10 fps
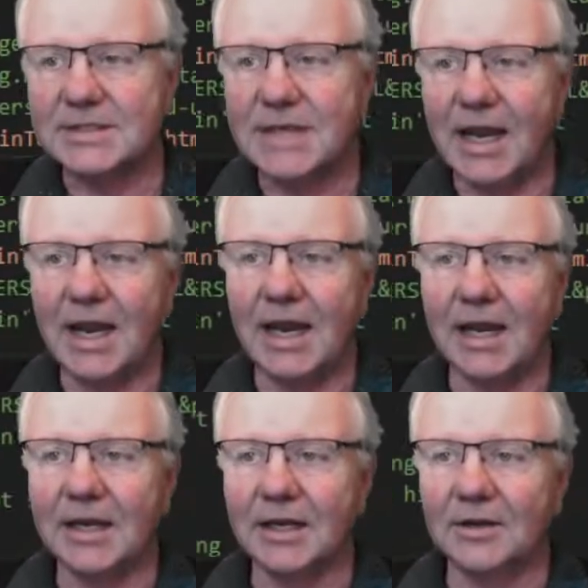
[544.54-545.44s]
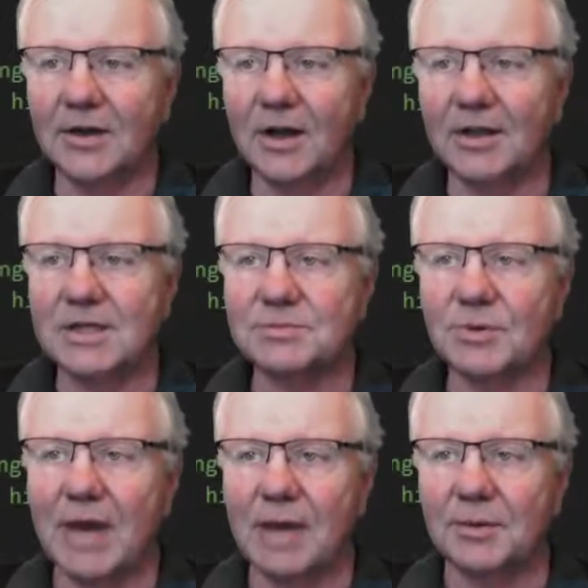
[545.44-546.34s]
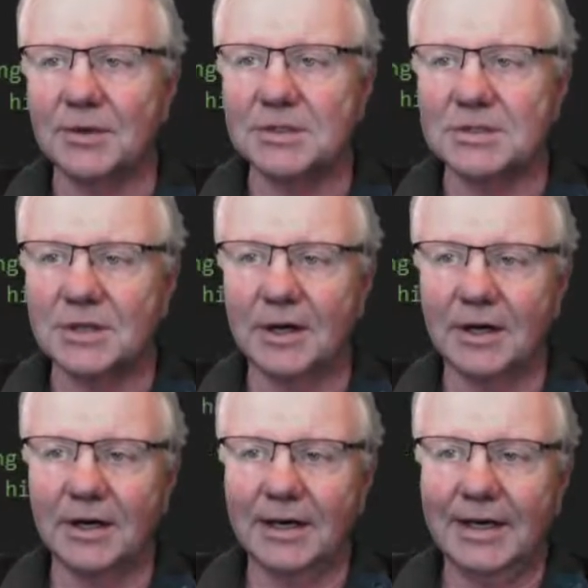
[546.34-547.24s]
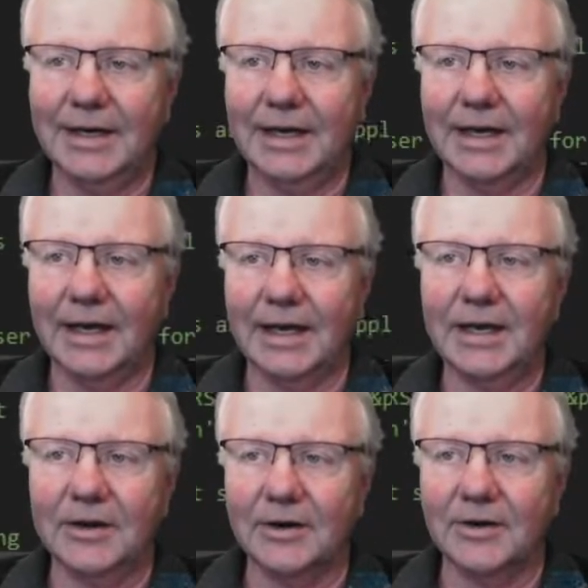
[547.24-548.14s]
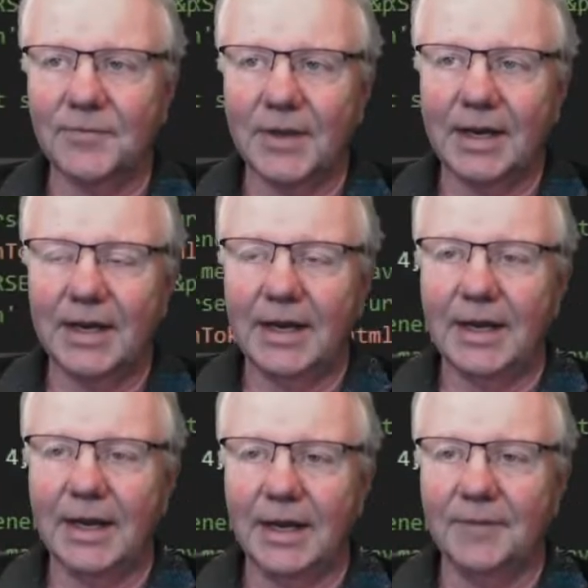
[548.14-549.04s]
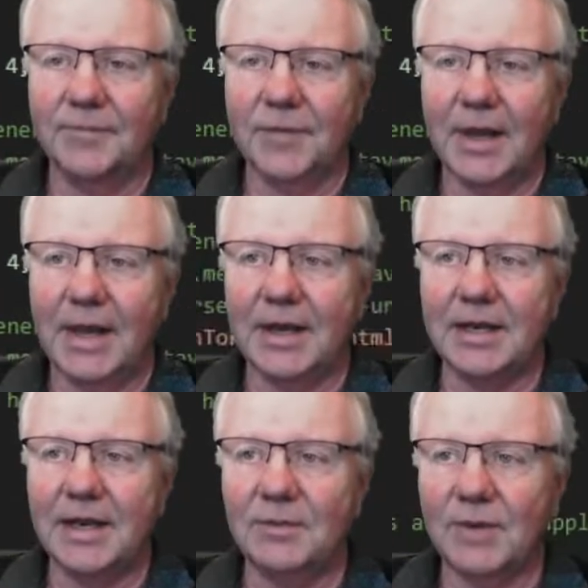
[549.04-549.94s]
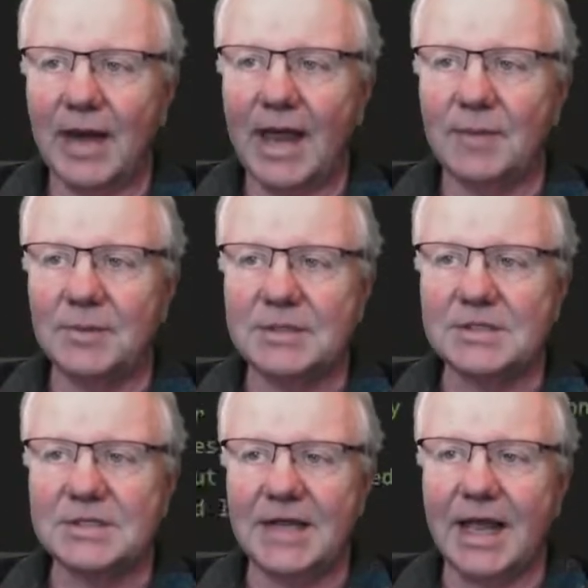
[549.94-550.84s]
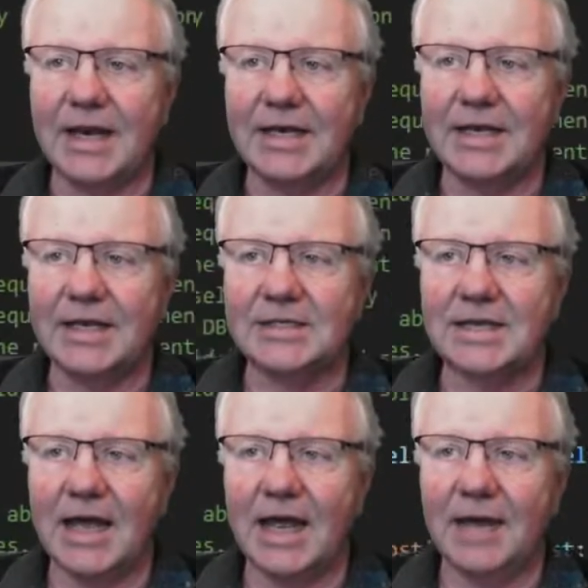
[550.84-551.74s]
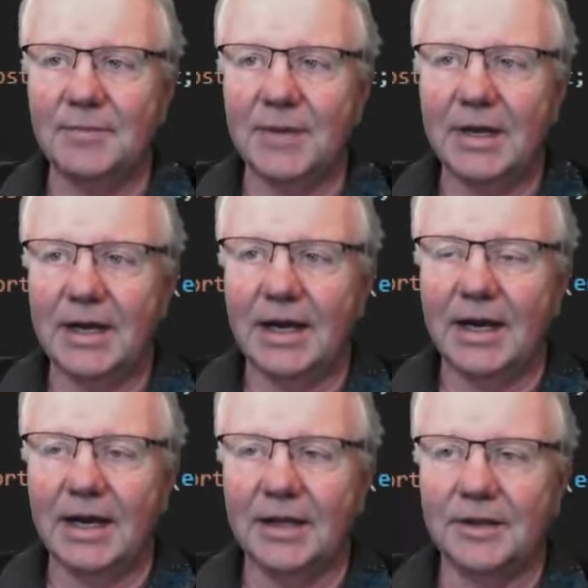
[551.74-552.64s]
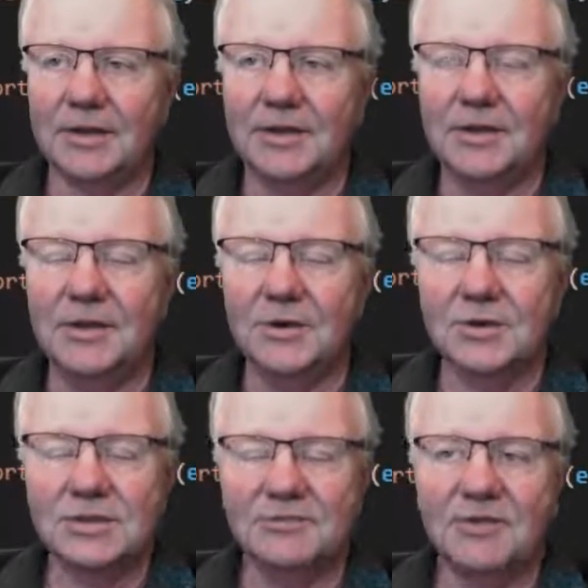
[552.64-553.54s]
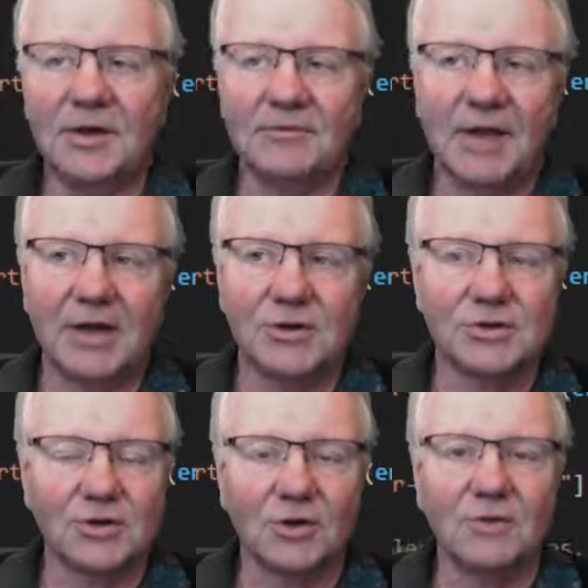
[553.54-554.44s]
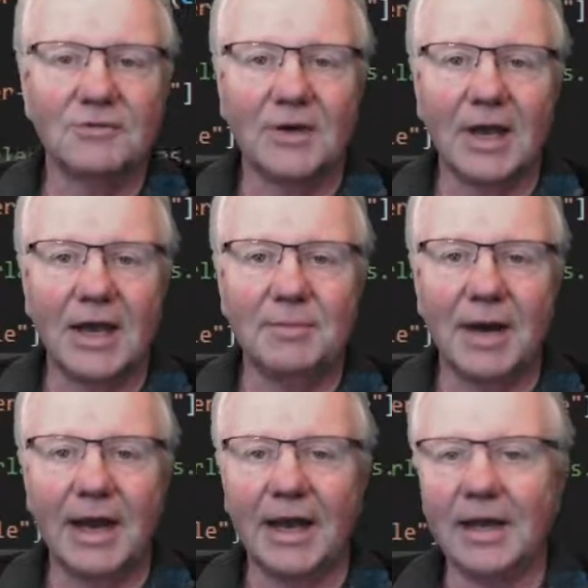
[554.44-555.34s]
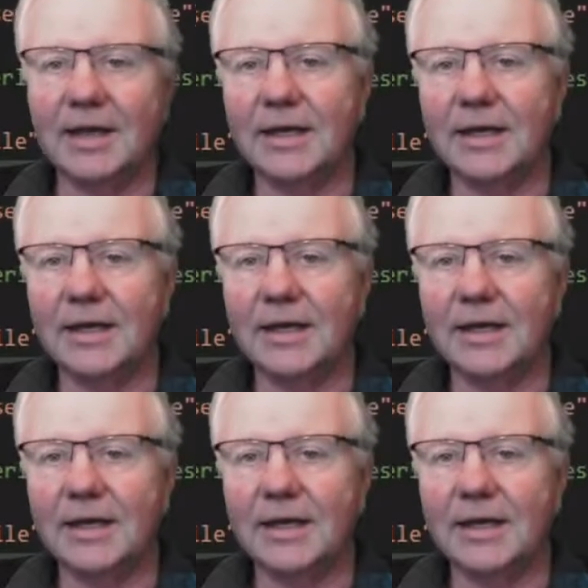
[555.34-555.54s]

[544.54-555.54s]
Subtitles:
take, and all these parameters are here. And then what happens is that at init time, those default values are overlaid by